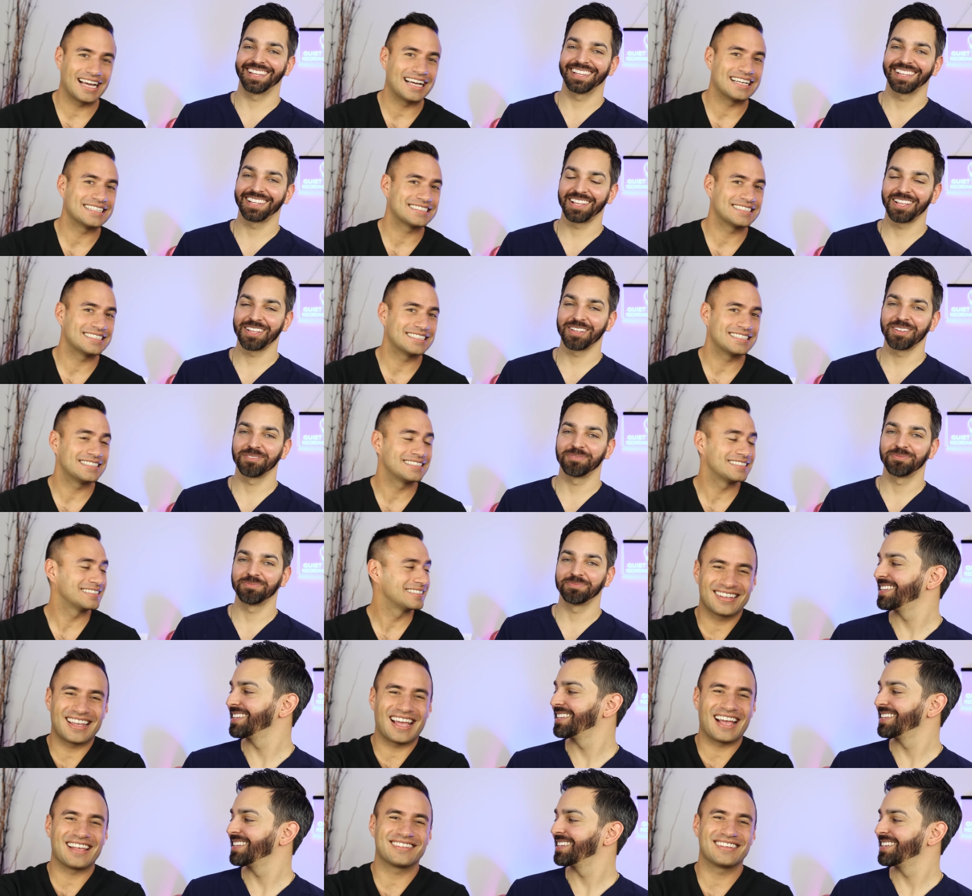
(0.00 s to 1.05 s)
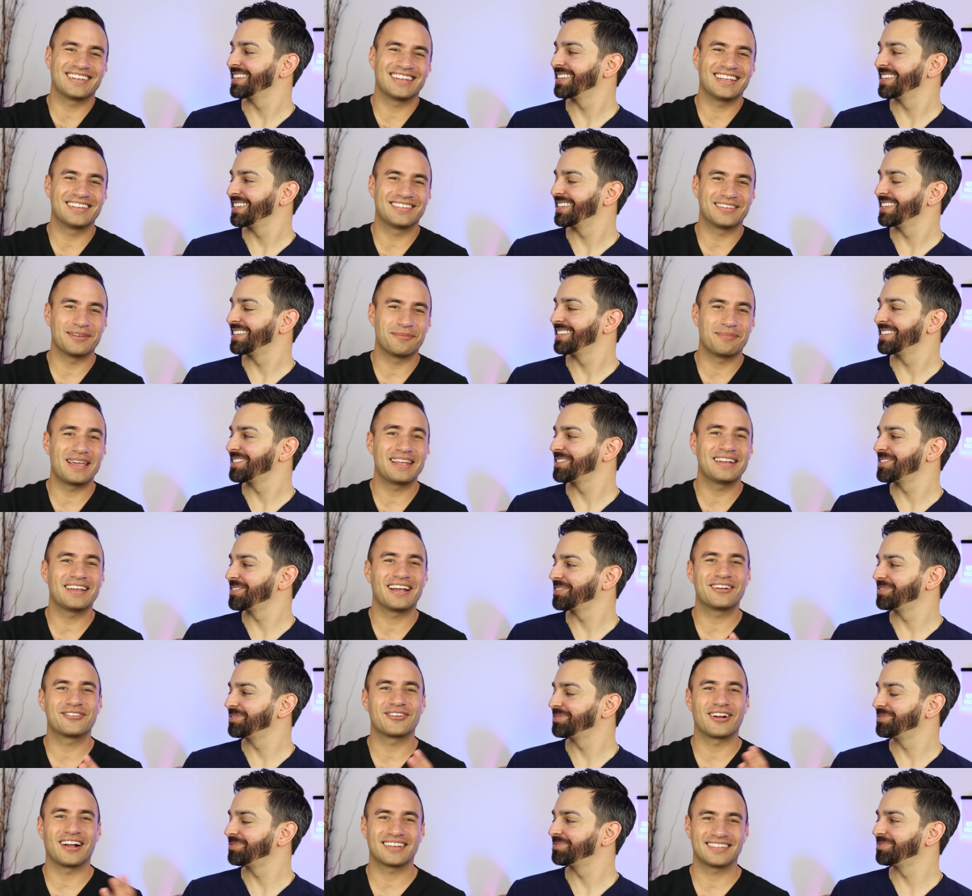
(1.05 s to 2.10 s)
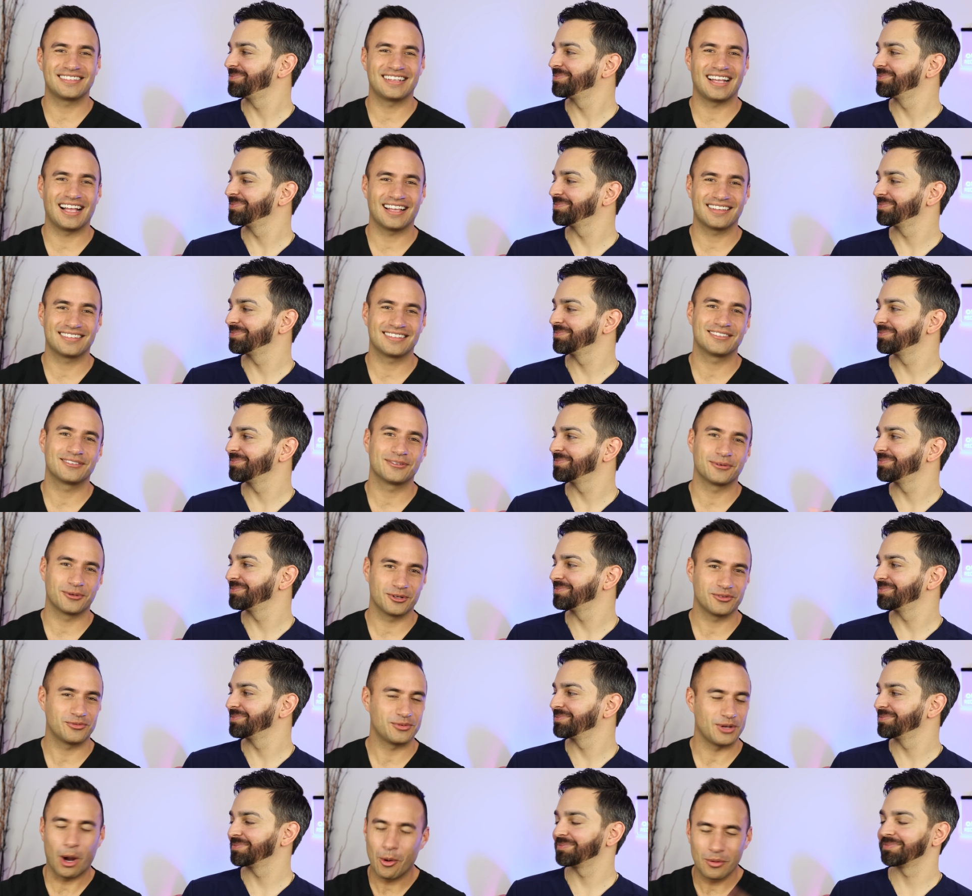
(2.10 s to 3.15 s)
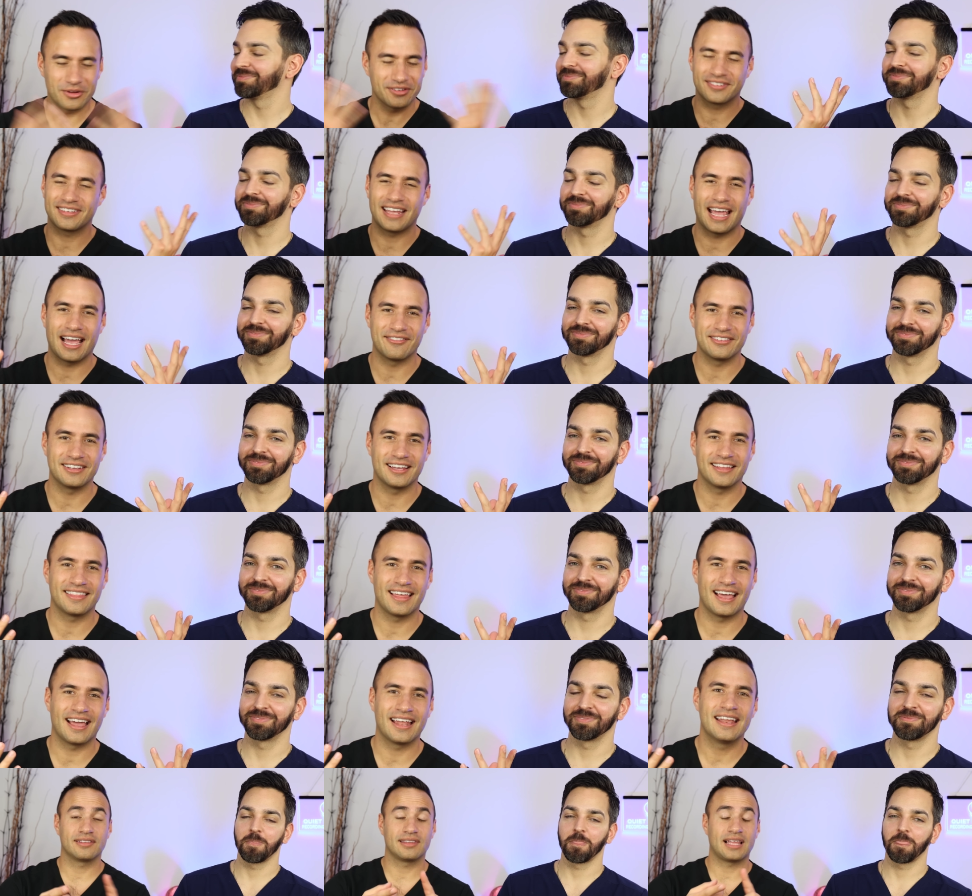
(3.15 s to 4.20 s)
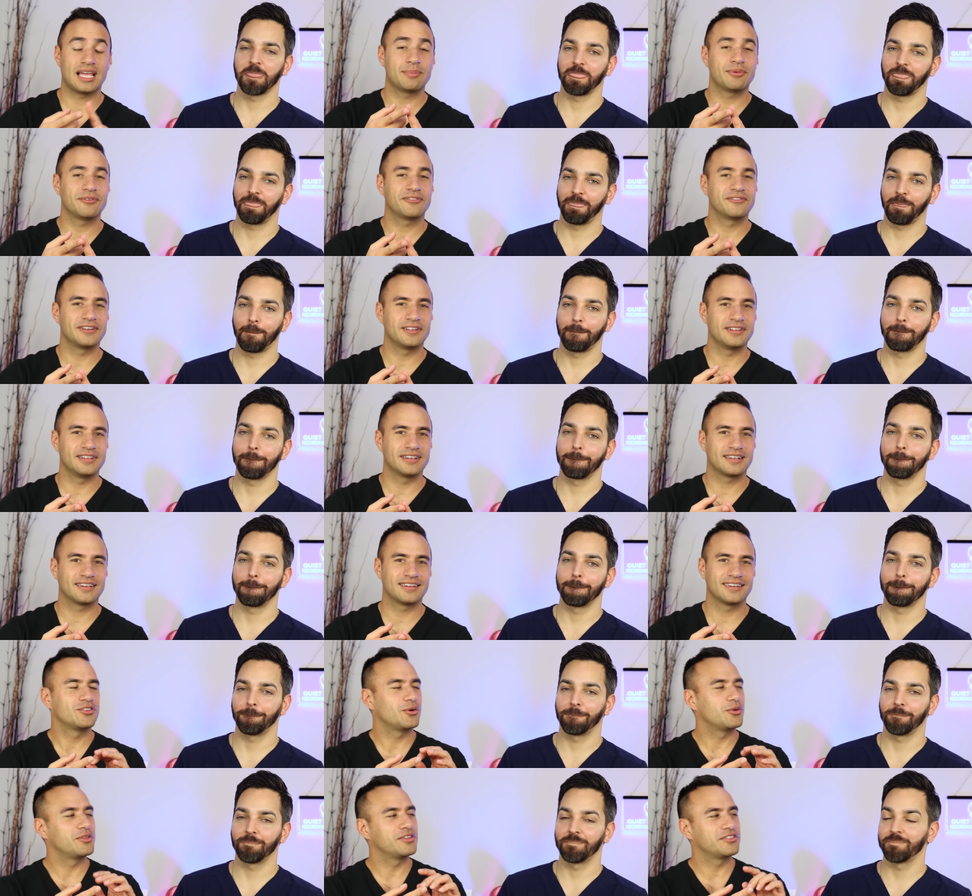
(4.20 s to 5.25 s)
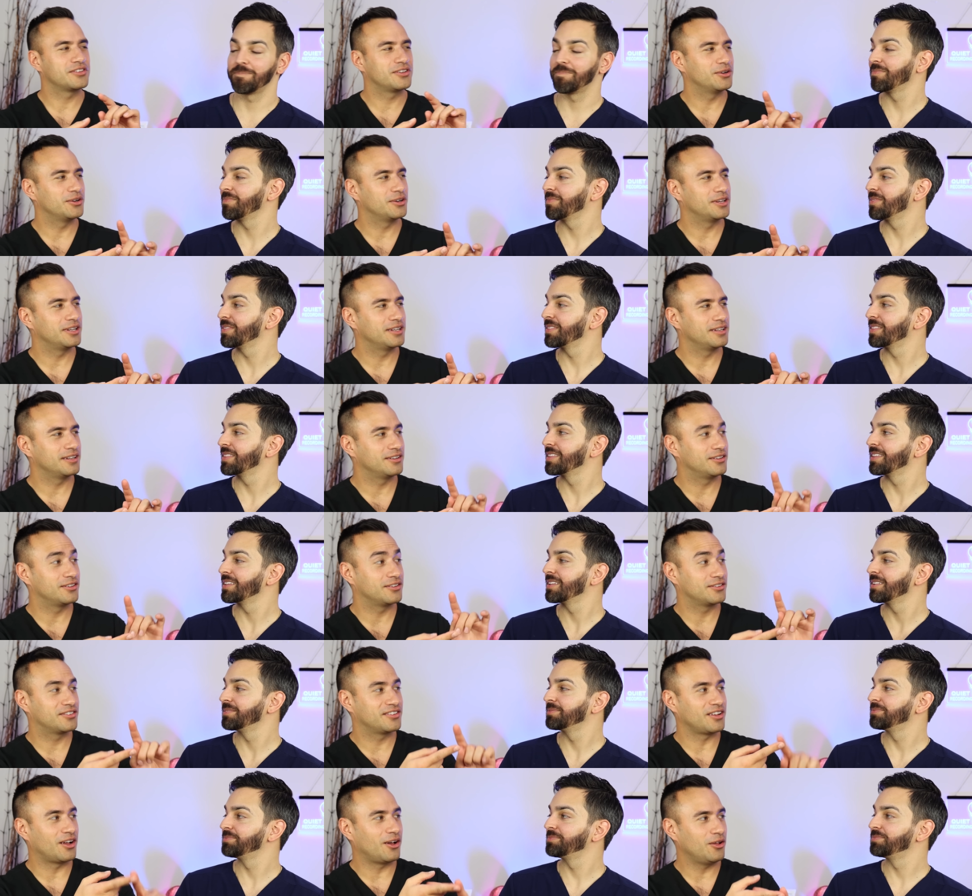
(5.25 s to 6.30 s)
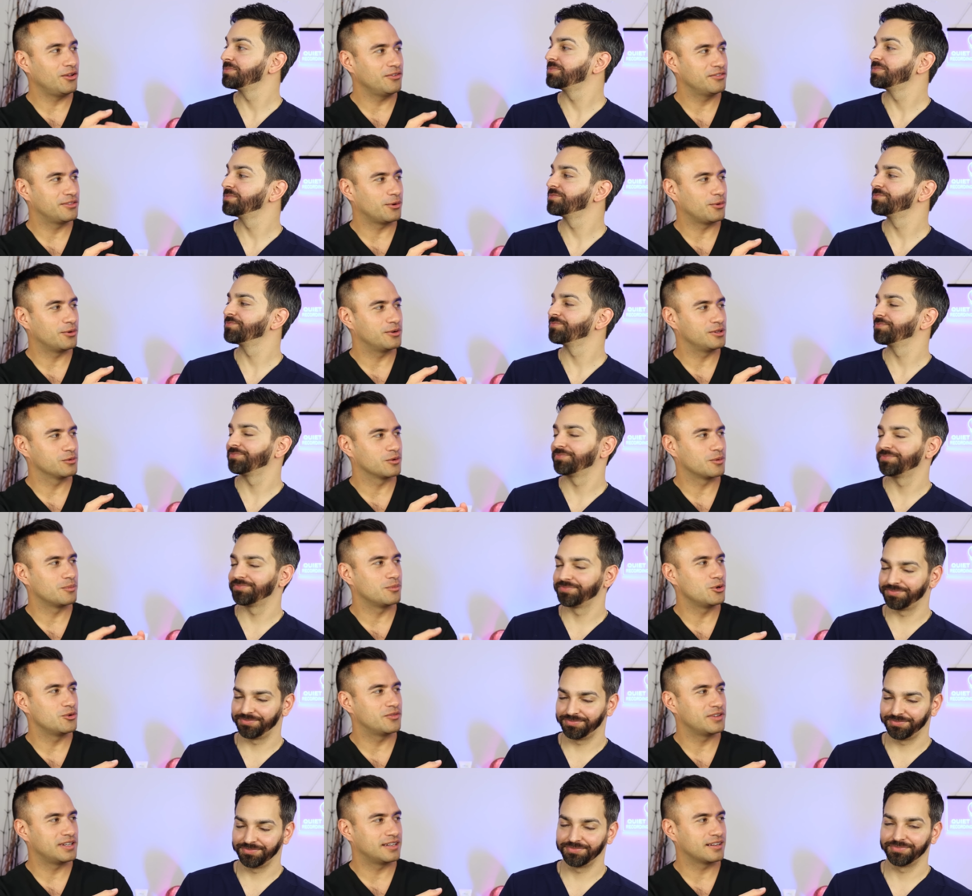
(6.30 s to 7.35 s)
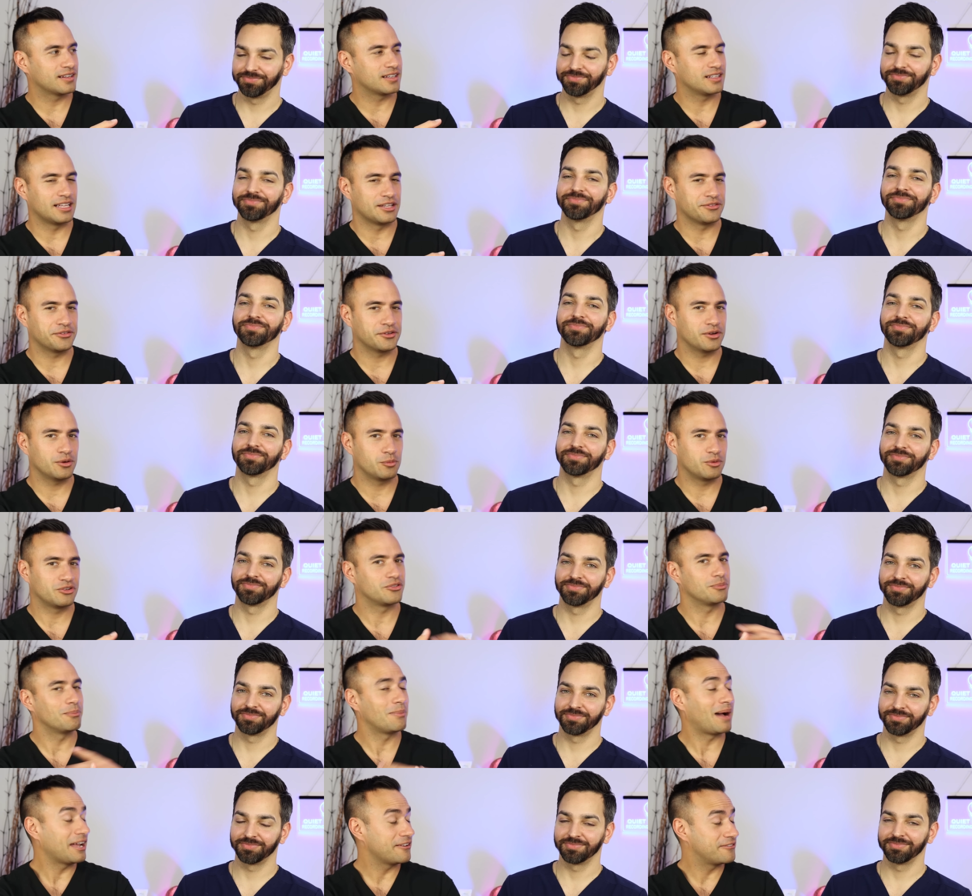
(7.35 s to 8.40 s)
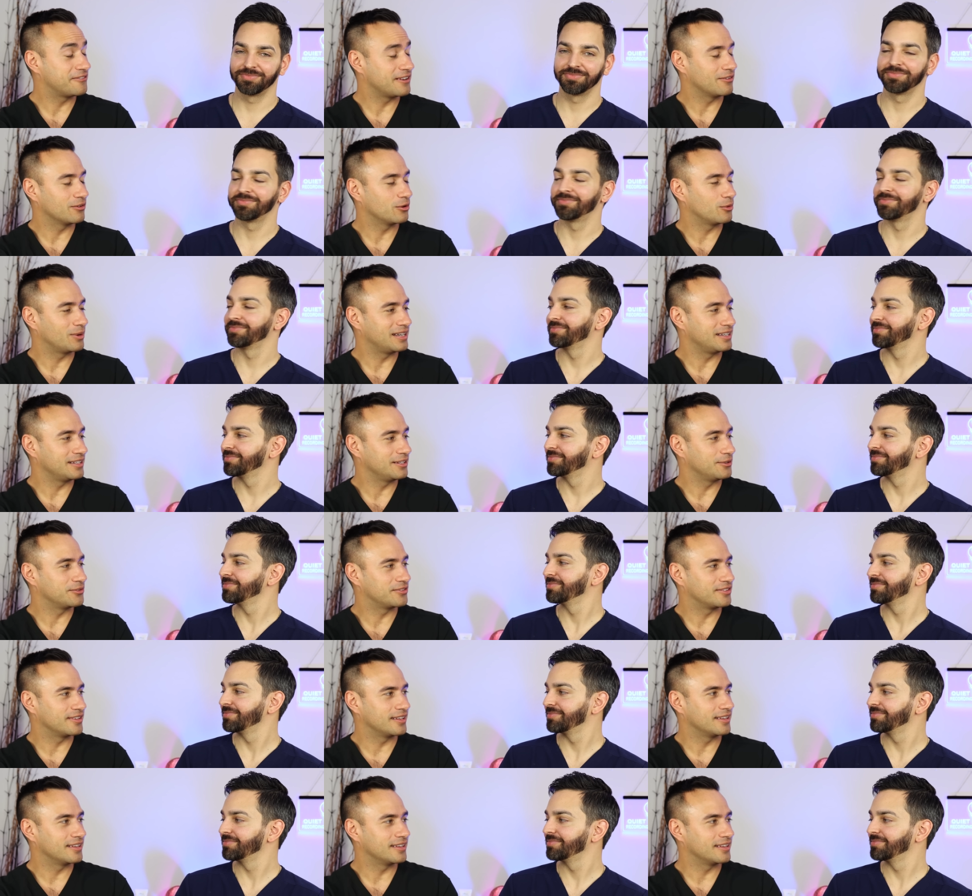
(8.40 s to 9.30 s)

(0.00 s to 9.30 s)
Speaker 1: acid. Salicylic acid, it's a beta hydroxy acid sort of. We always caveat that. It's lipophilic, so this could dissolve the oil, remove it in a cleanser, which is my favorite way to use